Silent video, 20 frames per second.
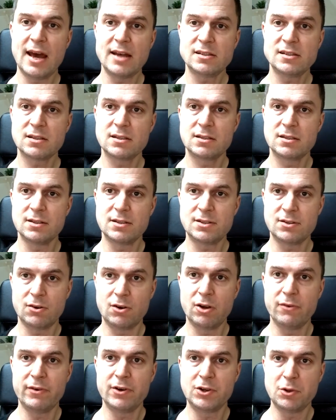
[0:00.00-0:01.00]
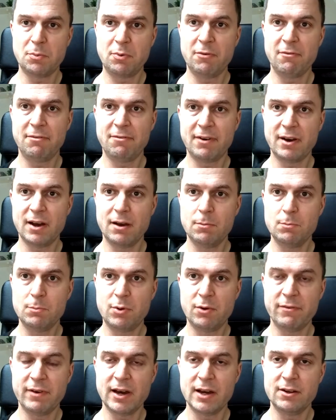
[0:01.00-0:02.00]
asks the server to
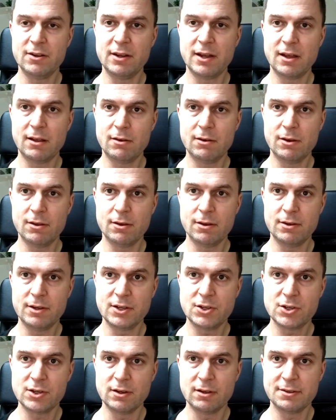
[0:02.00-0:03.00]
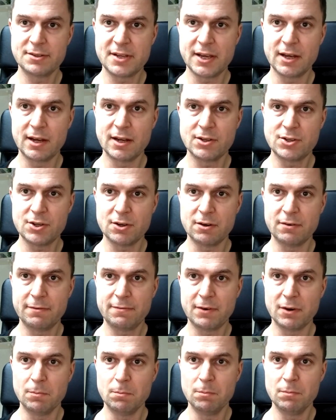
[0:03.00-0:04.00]
provide an additional
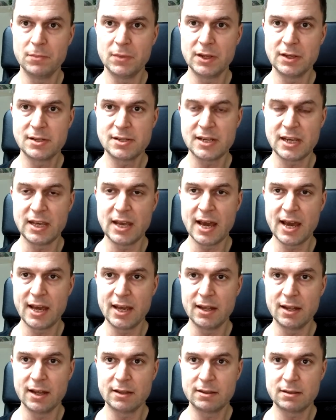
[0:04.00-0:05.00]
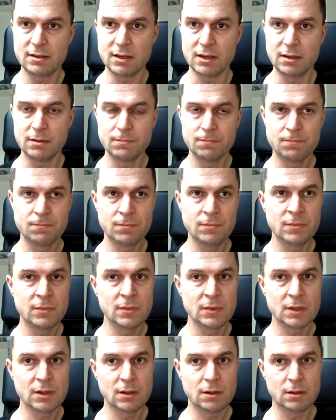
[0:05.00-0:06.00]
signature from the CA that the
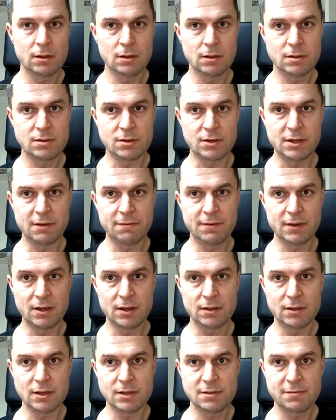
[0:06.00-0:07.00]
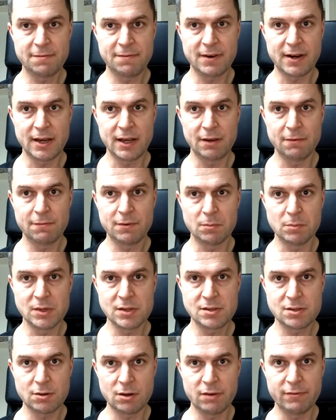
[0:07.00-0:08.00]
certificate is fine
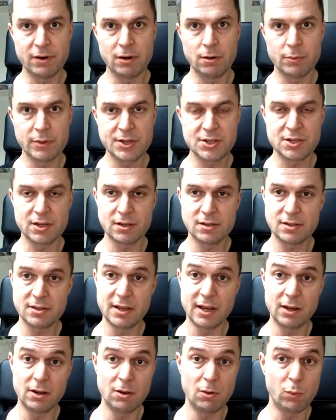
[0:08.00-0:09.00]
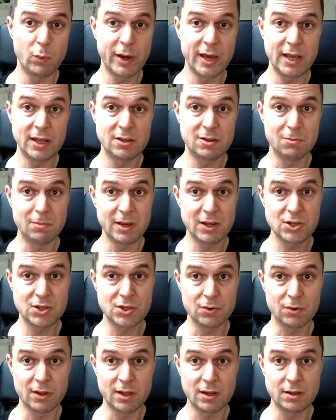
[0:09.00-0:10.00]
from the server, which is then a way to
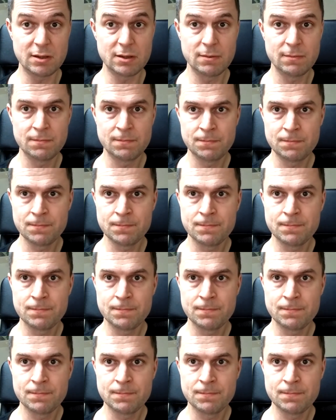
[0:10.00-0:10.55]
make sure that